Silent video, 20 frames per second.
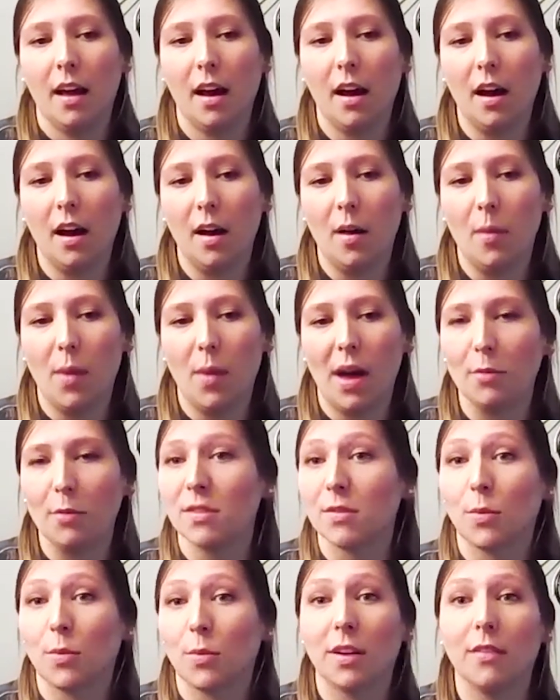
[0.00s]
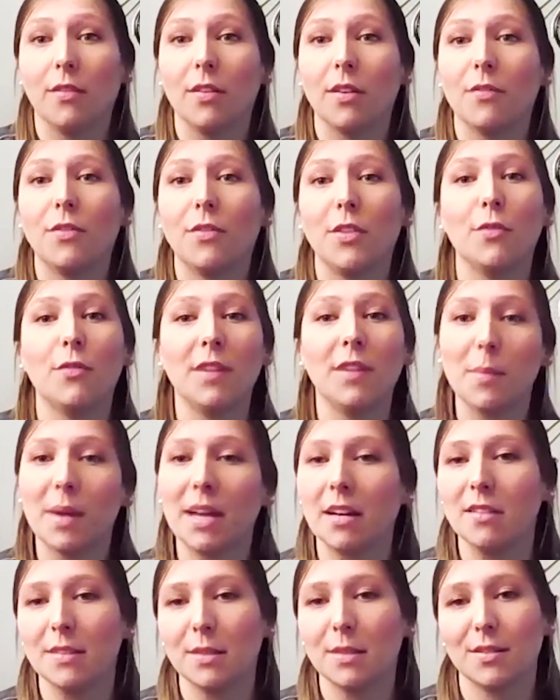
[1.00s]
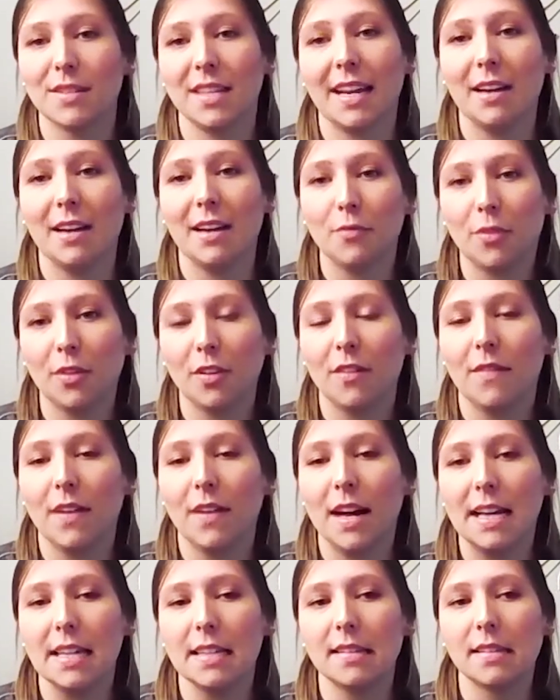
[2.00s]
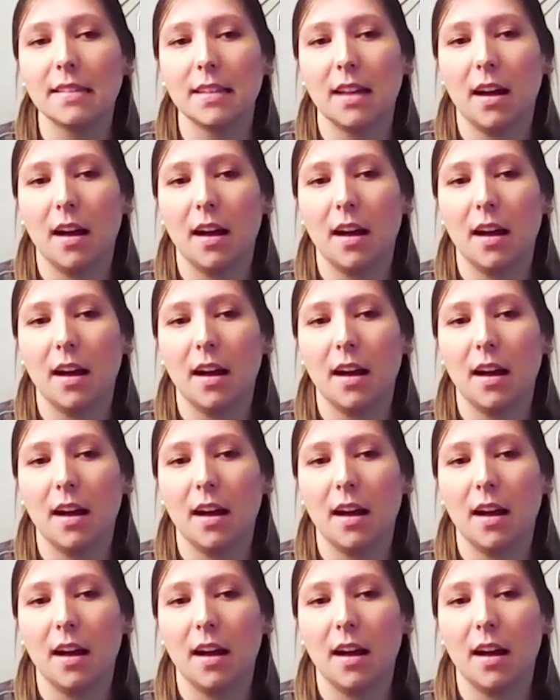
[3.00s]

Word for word: um, I was one of a few females. There's a handful of us.